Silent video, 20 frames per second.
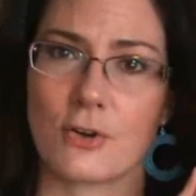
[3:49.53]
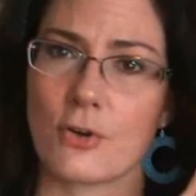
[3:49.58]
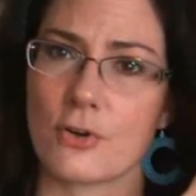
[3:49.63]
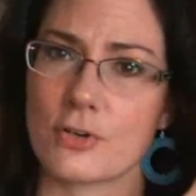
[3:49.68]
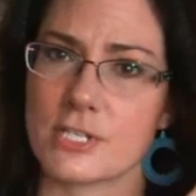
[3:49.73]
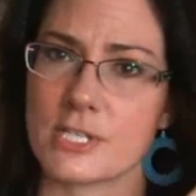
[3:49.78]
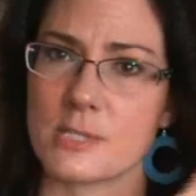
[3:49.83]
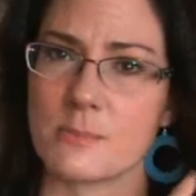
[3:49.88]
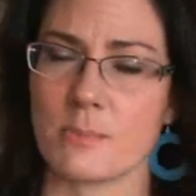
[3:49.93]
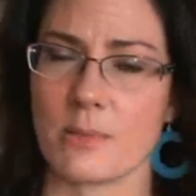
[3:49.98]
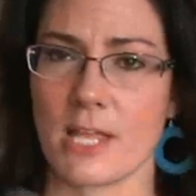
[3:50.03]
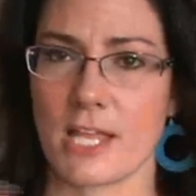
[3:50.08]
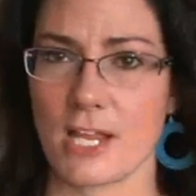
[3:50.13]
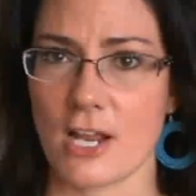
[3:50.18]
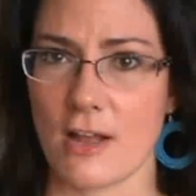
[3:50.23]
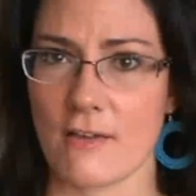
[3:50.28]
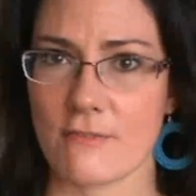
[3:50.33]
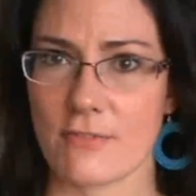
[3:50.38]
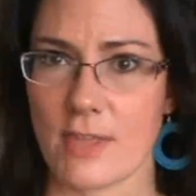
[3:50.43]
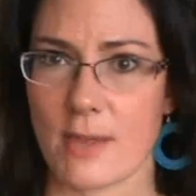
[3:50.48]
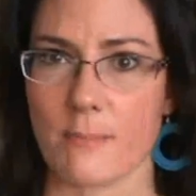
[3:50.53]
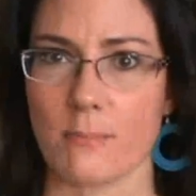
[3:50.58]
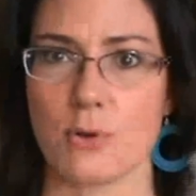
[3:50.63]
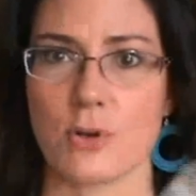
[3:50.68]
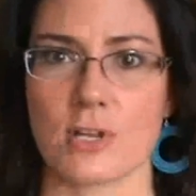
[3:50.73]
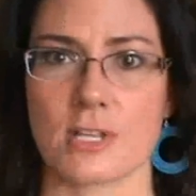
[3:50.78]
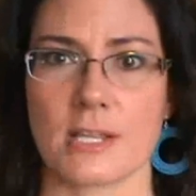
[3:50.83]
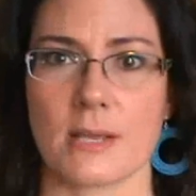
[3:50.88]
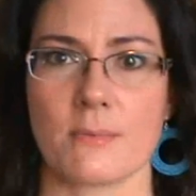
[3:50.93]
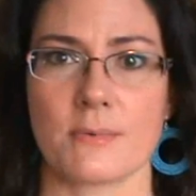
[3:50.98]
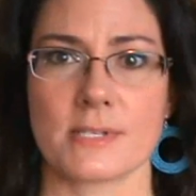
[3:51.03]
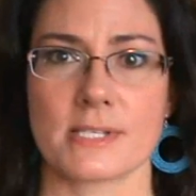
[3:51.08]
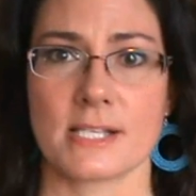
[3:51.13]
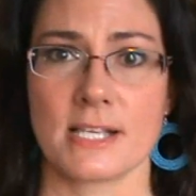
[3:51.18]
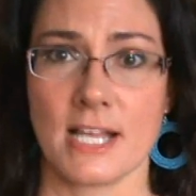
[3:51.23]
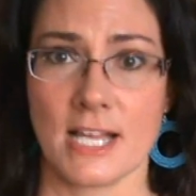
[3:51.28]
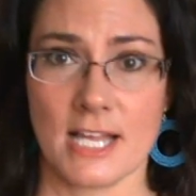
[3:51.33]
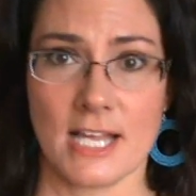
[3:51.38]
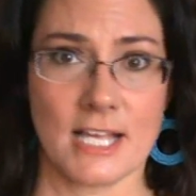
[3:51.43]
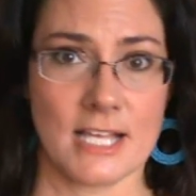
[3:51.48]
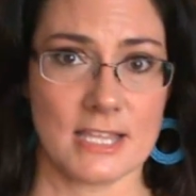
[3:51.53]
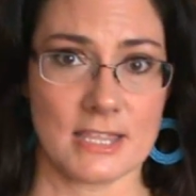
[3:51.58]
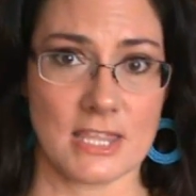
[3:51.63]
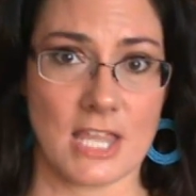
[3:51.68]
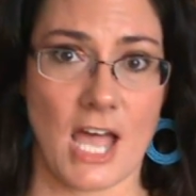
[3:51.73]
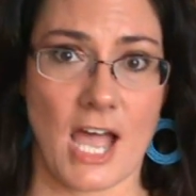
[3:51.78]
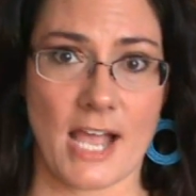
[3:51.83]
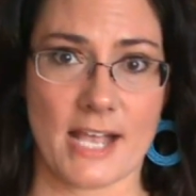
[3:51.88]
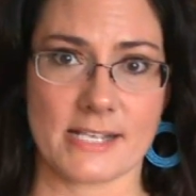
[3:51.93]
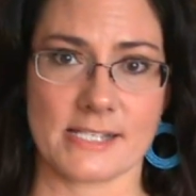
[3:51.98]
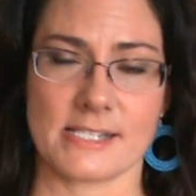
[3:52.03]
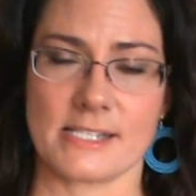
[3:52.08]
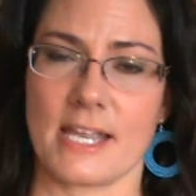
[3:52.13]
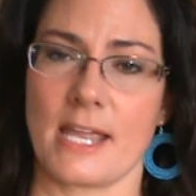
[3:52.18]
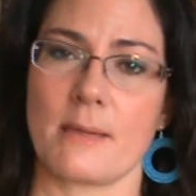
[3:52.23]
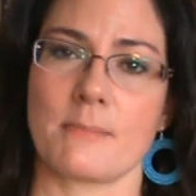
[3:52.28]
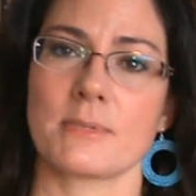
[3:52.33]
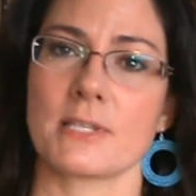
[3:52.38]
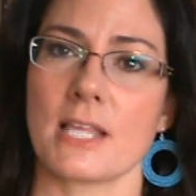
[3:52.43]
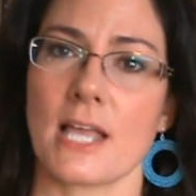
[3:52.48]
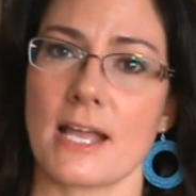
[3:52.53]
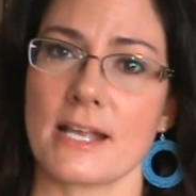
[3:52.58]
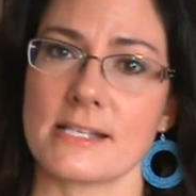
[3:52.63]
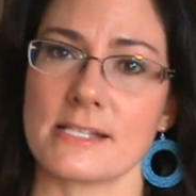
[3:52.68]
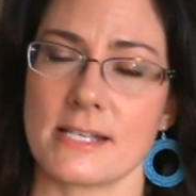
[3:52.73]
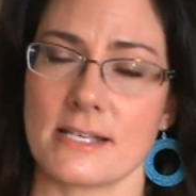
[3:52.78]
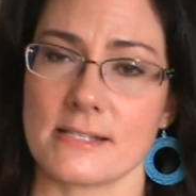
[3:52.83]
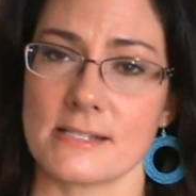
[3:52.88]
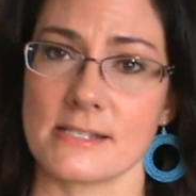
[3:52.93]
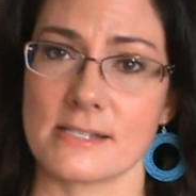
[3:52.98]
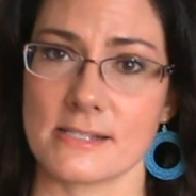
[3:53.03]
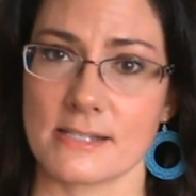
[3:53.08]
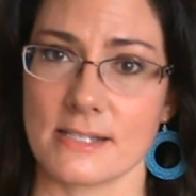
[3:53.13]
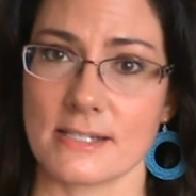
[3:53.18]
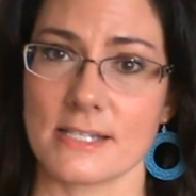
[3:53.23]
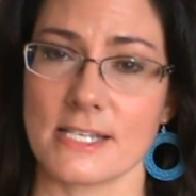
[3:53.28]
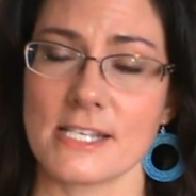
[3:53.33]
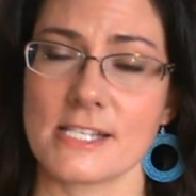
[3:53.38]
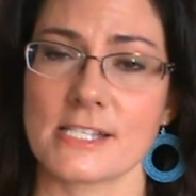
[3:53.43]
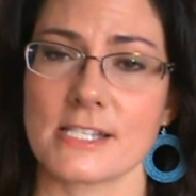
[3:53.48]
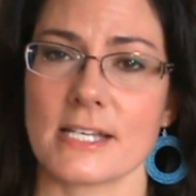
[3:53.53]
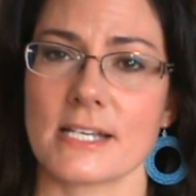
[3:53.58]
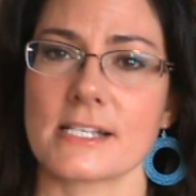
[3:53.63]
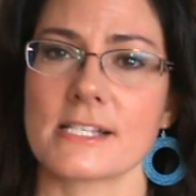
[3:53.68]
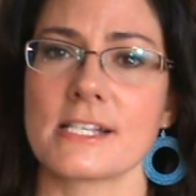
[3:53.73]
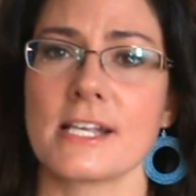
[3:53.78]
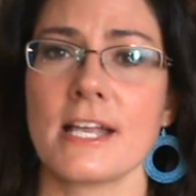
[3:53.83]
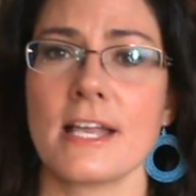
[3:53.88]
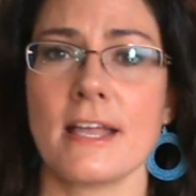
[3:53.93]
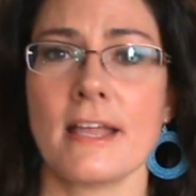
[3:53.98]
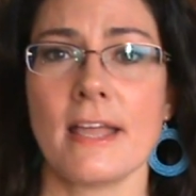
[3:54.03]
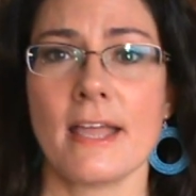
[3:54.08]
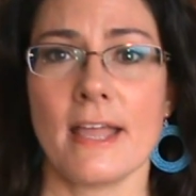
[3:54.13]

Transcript: And of course, she's playing off that book that was lies, damned lies, and statistics.